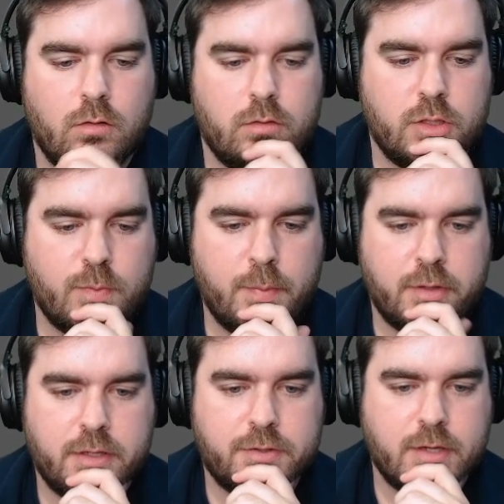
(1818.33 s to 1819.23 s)
Just remember
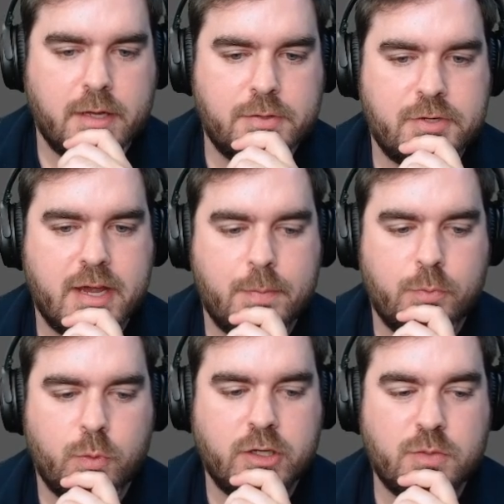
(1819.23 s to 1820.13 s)
this, untap.
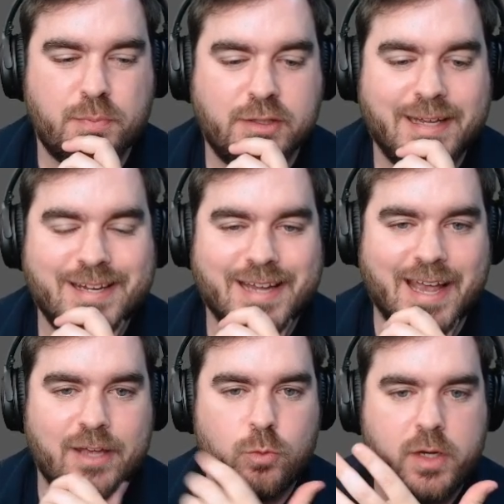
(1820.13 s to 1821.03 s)
We get to Plague
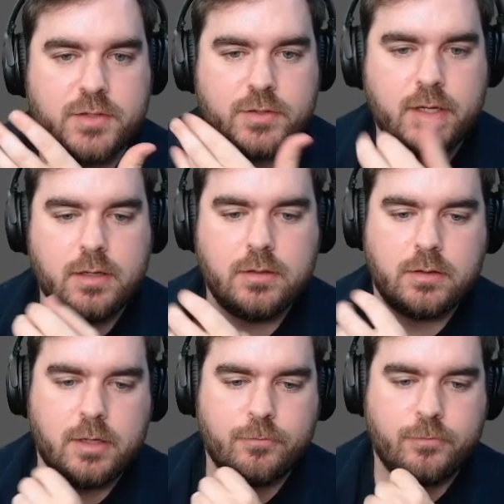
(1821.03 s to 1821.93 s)
and Wasteland
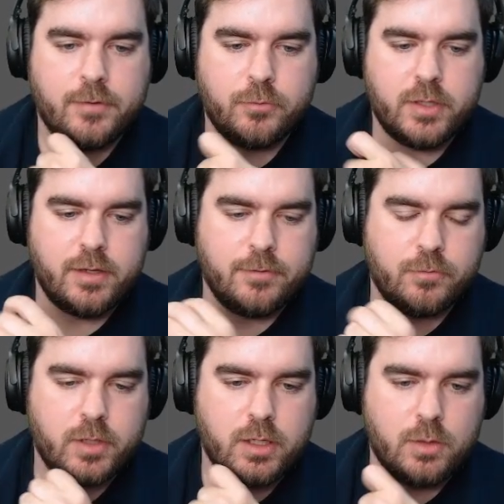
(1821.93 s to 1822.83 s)

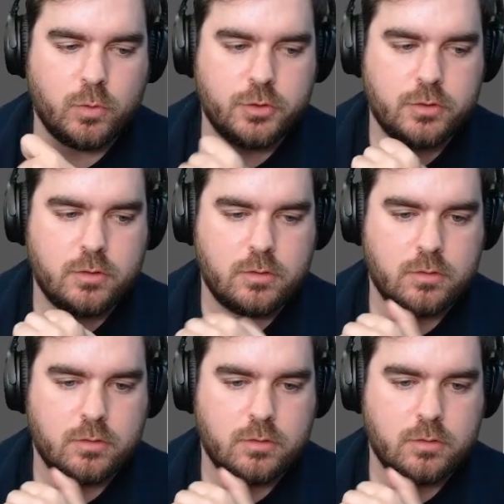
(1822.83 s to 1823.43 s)
if we want to.